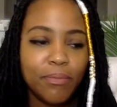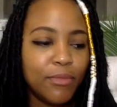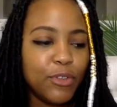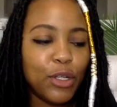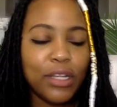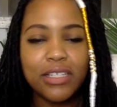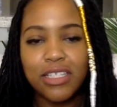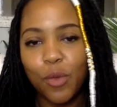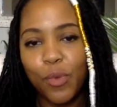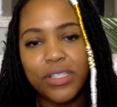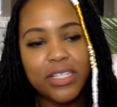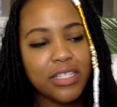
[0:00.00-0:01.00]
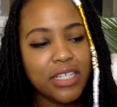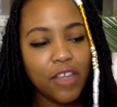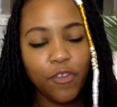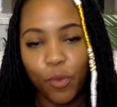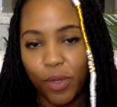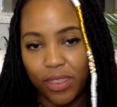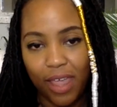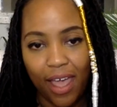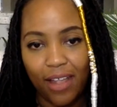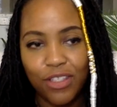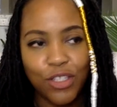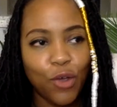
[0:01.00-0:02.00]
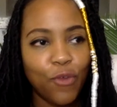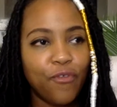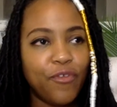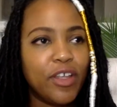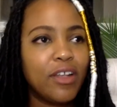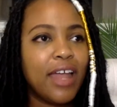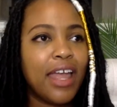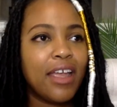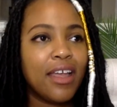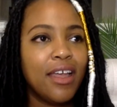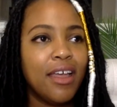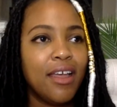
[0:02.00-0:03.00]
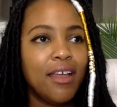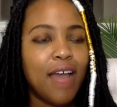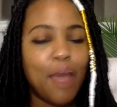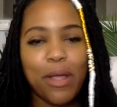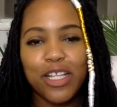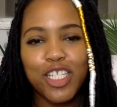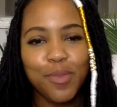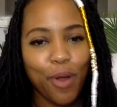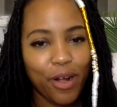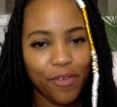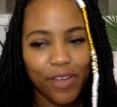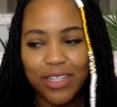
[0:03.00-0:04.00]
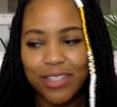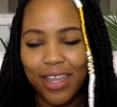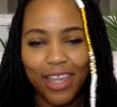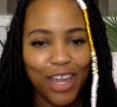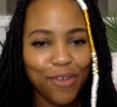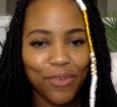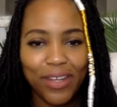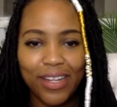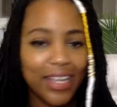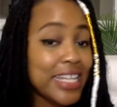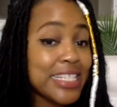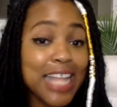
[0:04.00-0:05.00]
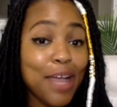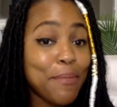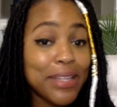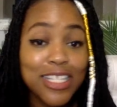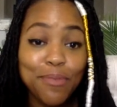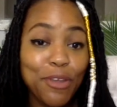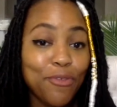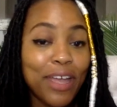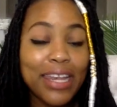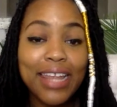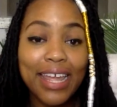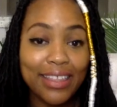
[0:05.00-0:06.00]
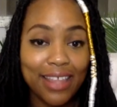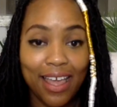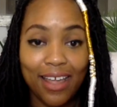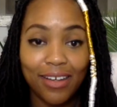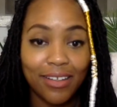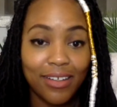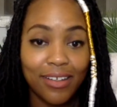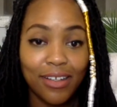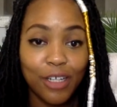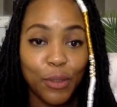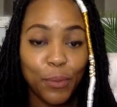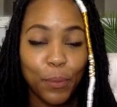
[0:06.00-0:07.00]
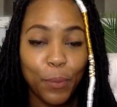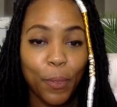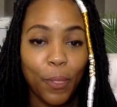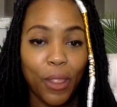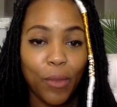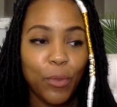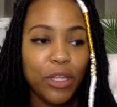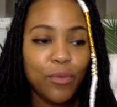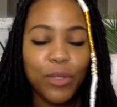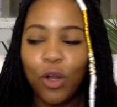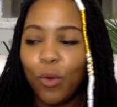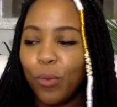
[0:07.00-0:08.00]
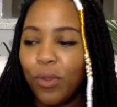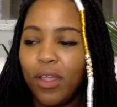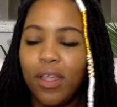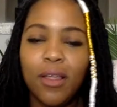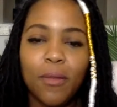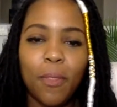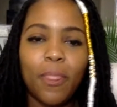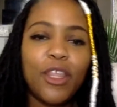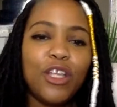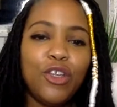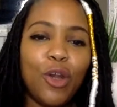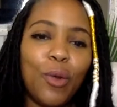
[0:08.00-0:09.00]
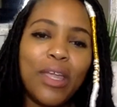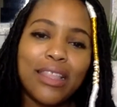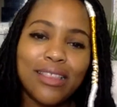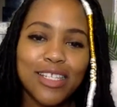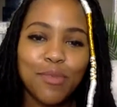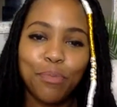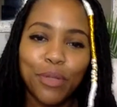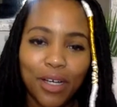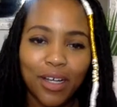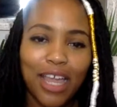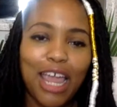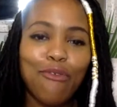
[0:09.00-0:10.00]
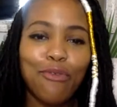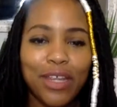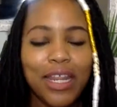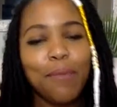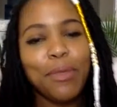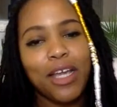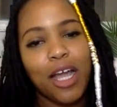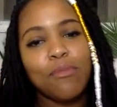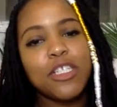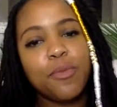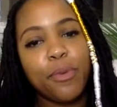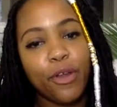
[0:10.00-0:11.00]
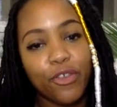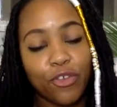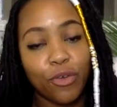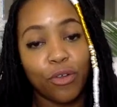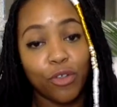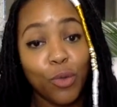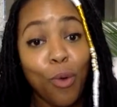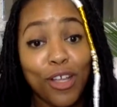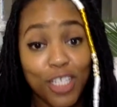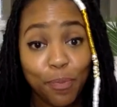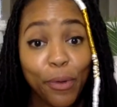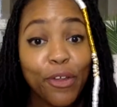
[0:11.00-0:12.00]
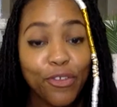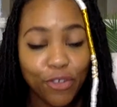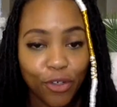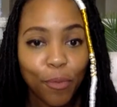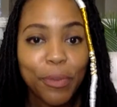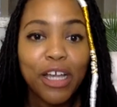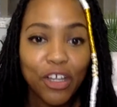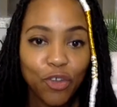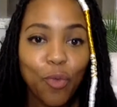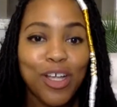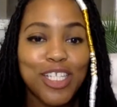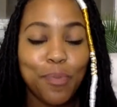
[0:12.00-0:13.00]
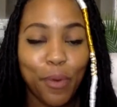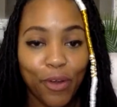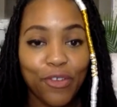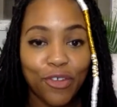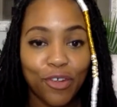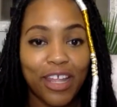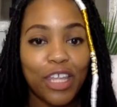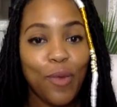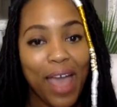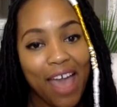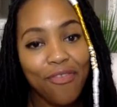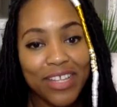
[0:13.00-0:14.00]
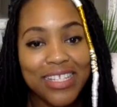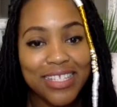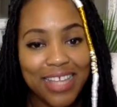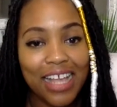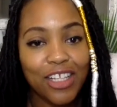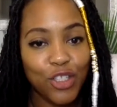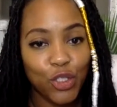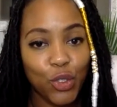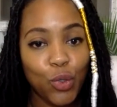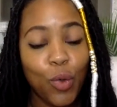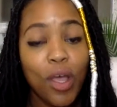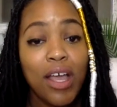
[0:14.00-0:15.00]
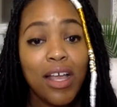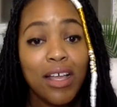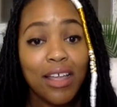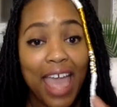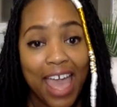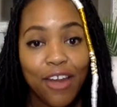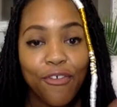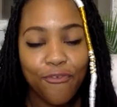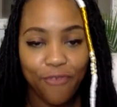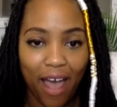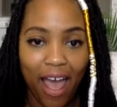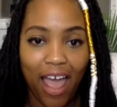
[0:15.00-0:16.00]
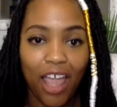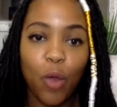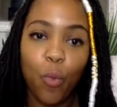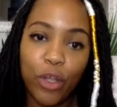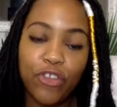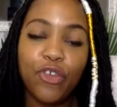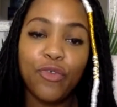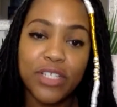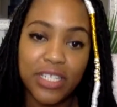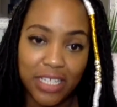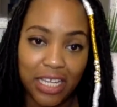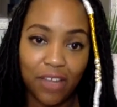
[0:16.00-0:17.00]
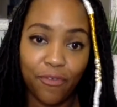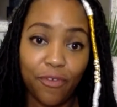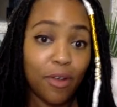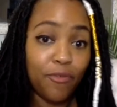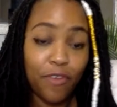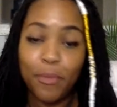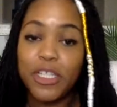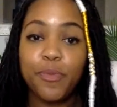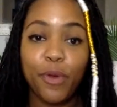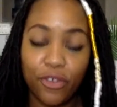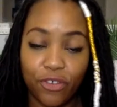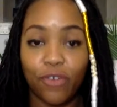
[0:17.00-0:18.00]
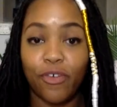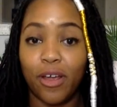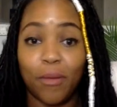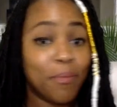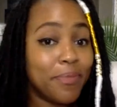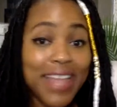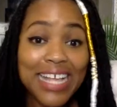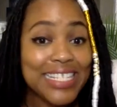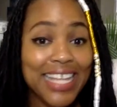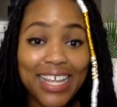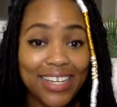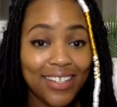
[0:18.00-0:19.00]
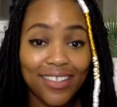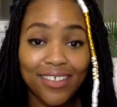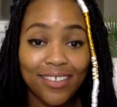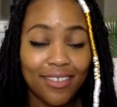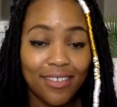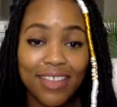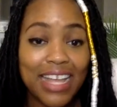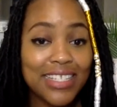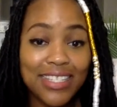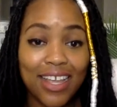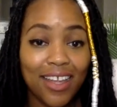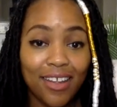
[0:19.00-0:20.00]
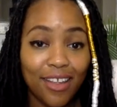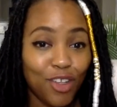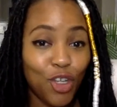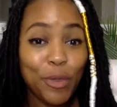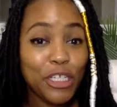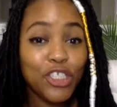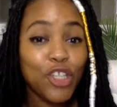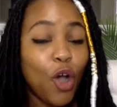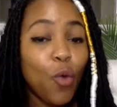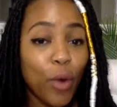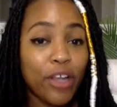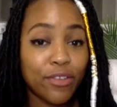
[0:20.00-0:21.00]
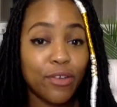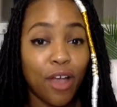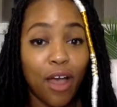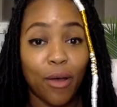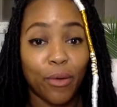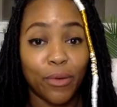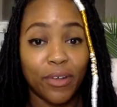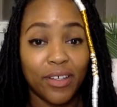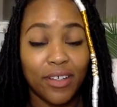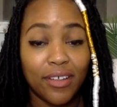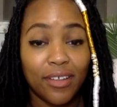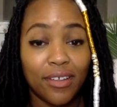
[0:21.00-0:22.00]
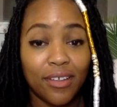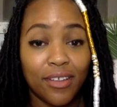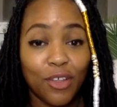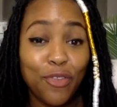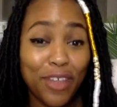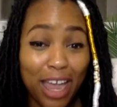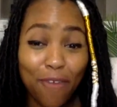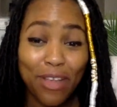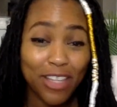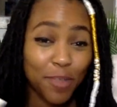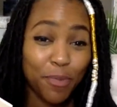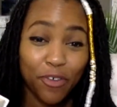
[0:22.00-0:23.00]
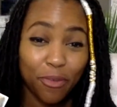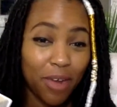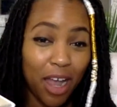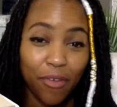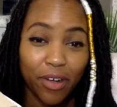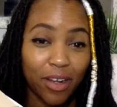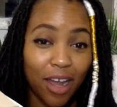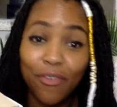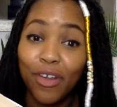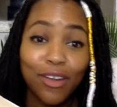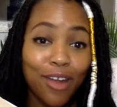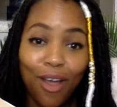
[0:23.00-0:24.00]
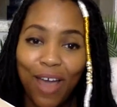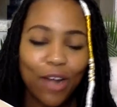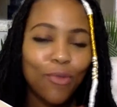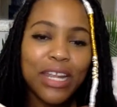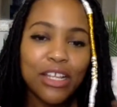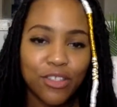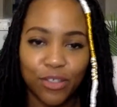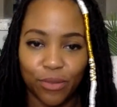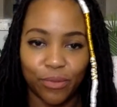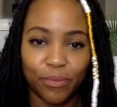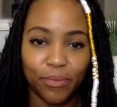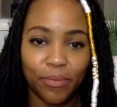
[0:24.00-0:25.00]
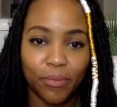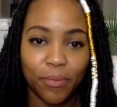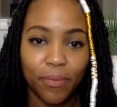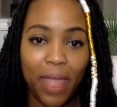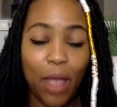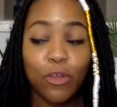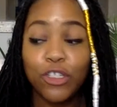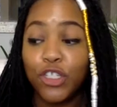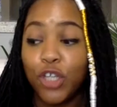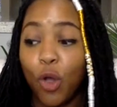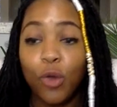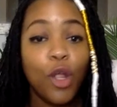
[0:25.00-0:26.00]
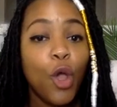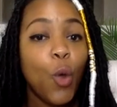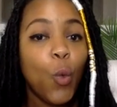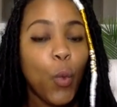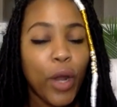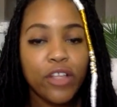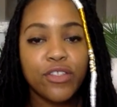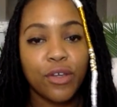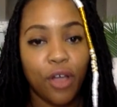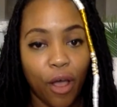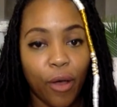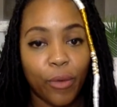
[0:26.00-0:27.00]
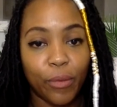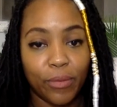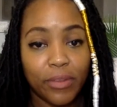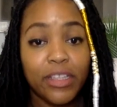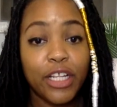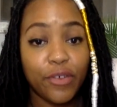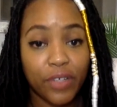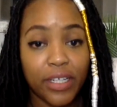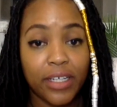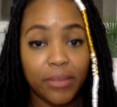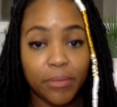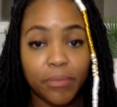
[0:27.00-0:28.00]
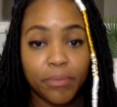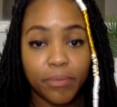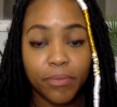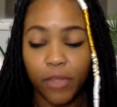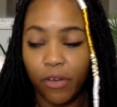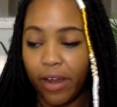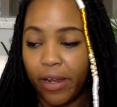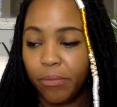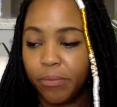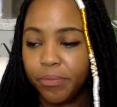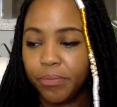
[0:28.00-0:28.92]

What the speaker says: don't let someone deceive you in that, and don't feel like I'm not smart enough because I can't read it. It's not meant to be read like that. You don't get this book and read it and become spiritual. You are spiritual because you are spiritual, and you have these texts to edify what you receive from the spiritual realm. That's it. That's it. You'll be shown where to go. You think I read this book from cover to cover? No, I don't need to. I was shown where to go, literally. All right?